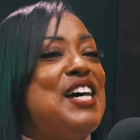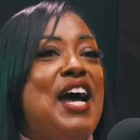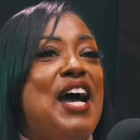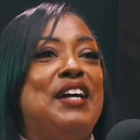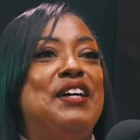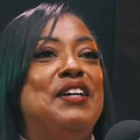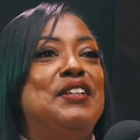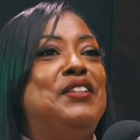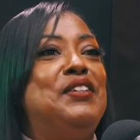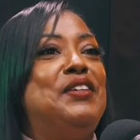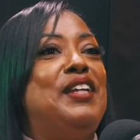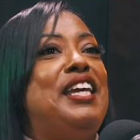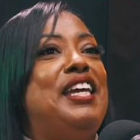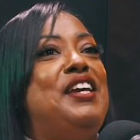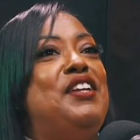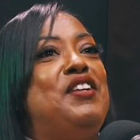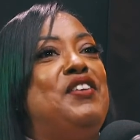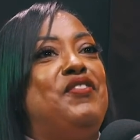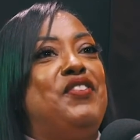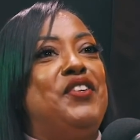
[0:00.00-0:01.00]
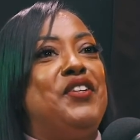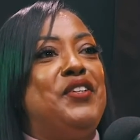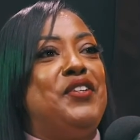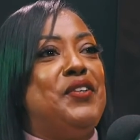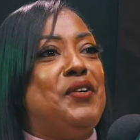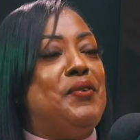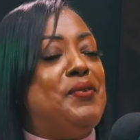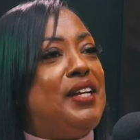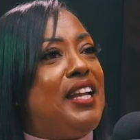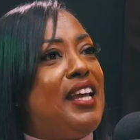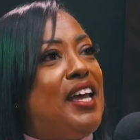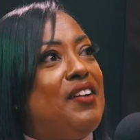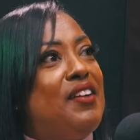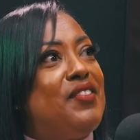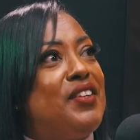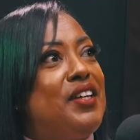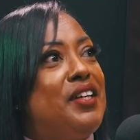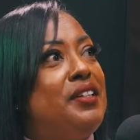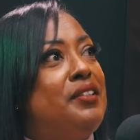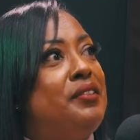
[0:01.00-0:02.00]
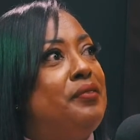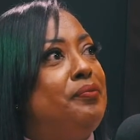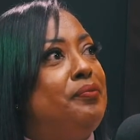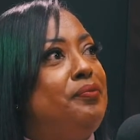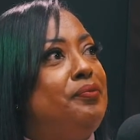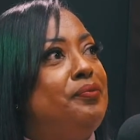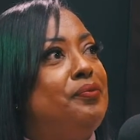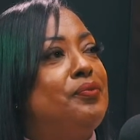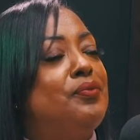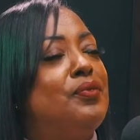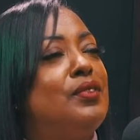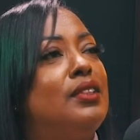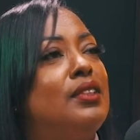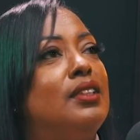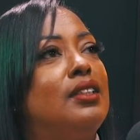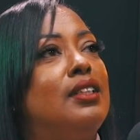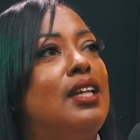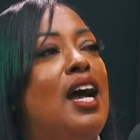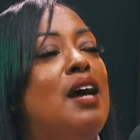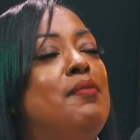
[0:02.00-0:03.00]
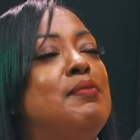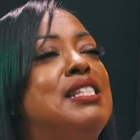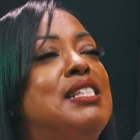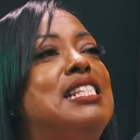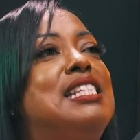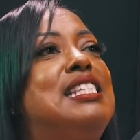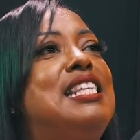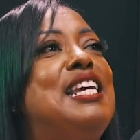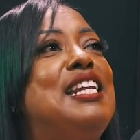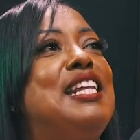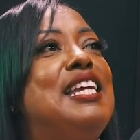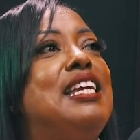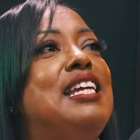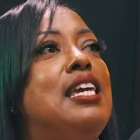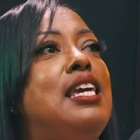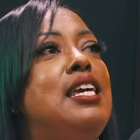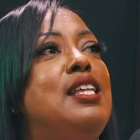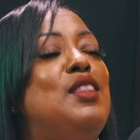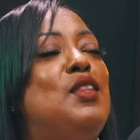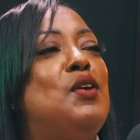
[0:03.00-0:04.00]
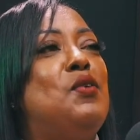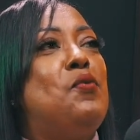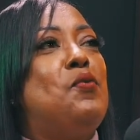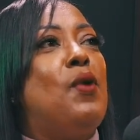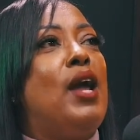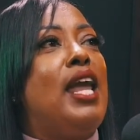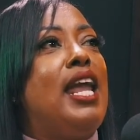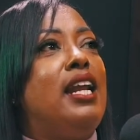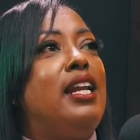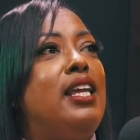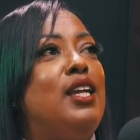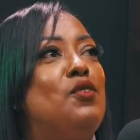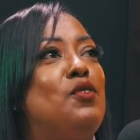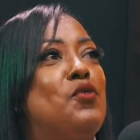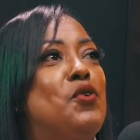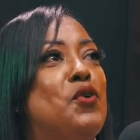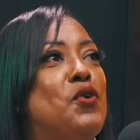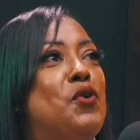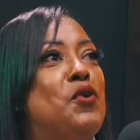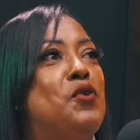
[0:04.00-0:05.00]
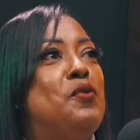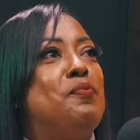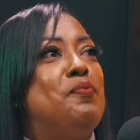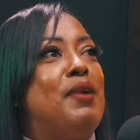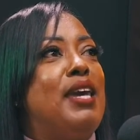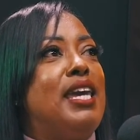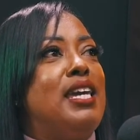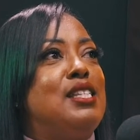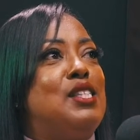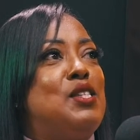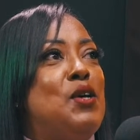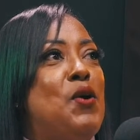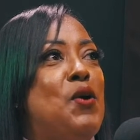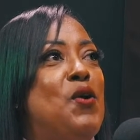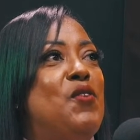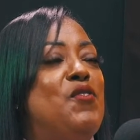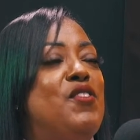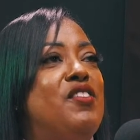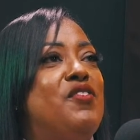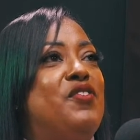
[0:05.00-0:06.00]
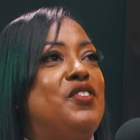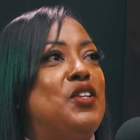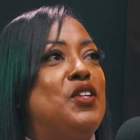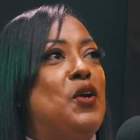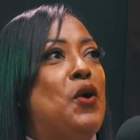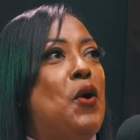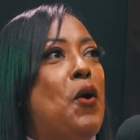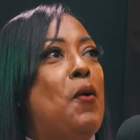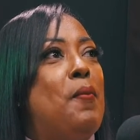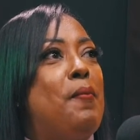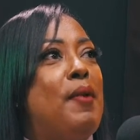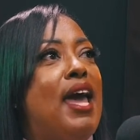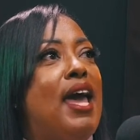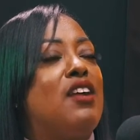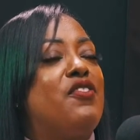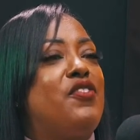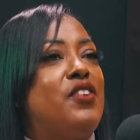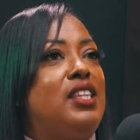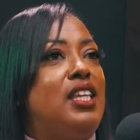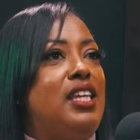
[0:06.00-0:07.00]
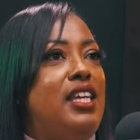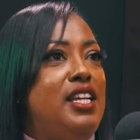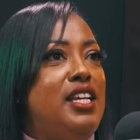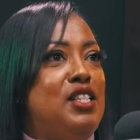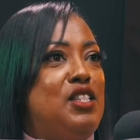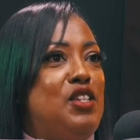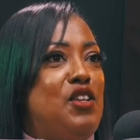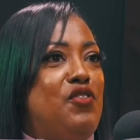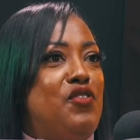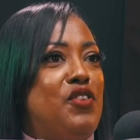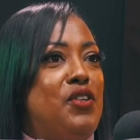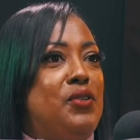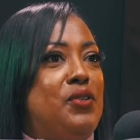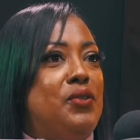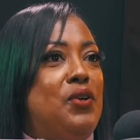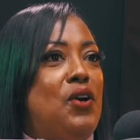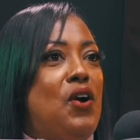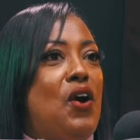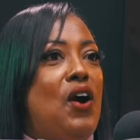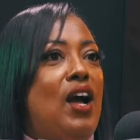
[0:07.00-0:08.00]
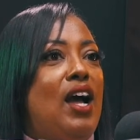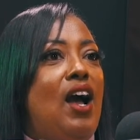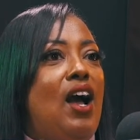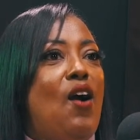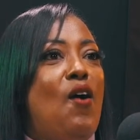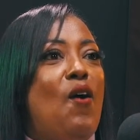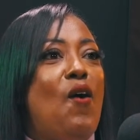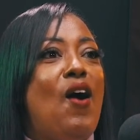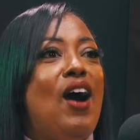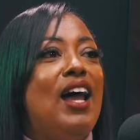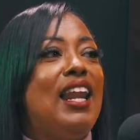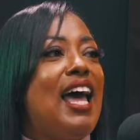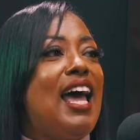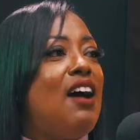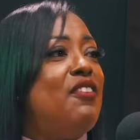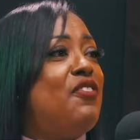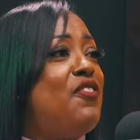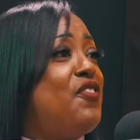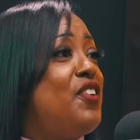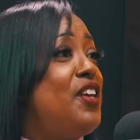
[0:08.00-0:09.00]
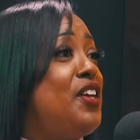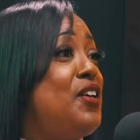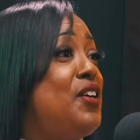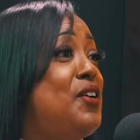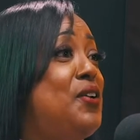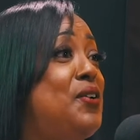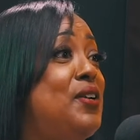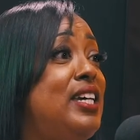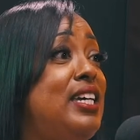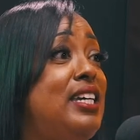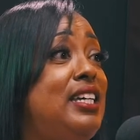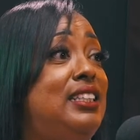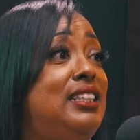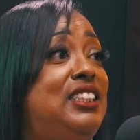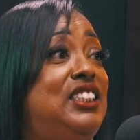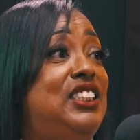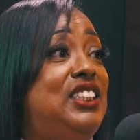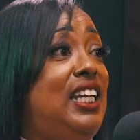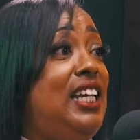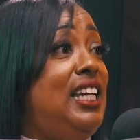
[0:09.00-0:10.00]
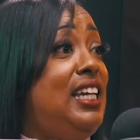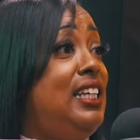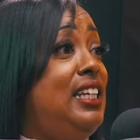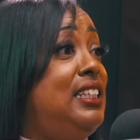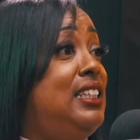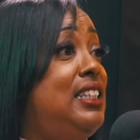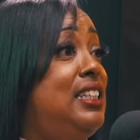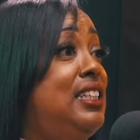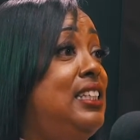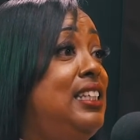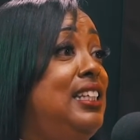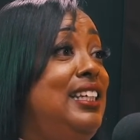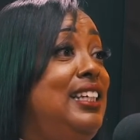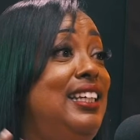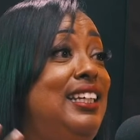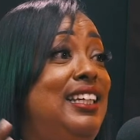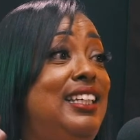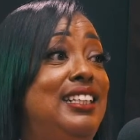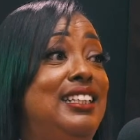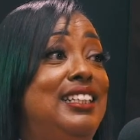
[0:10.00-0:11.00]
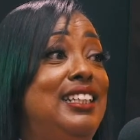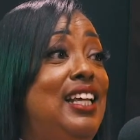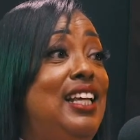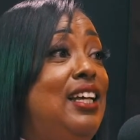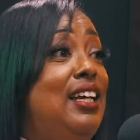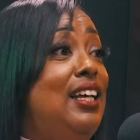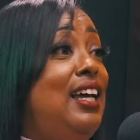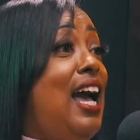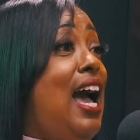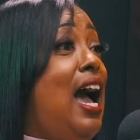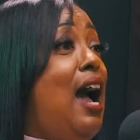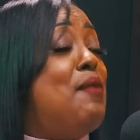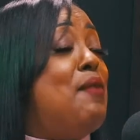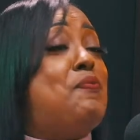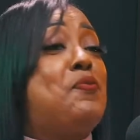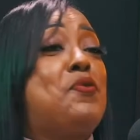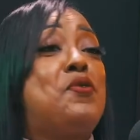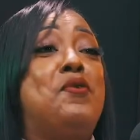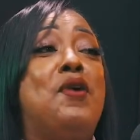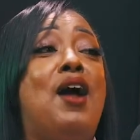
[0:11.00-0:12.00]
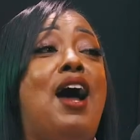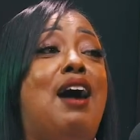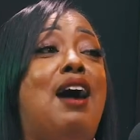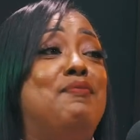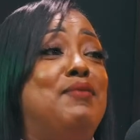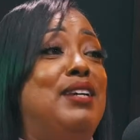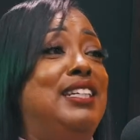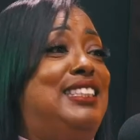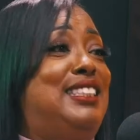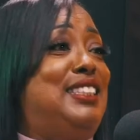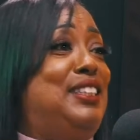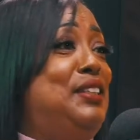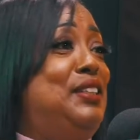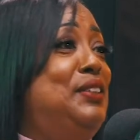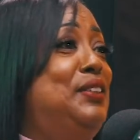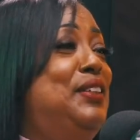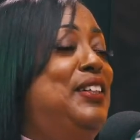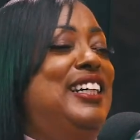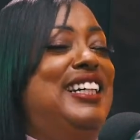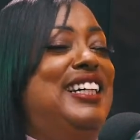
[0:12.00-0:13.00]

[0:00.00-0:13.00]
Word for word: So I go do the interview or whatever. I'm sitting in the waiting room, Beethoven, to go back for the interview. All I feel is just, I oh, promise no. you.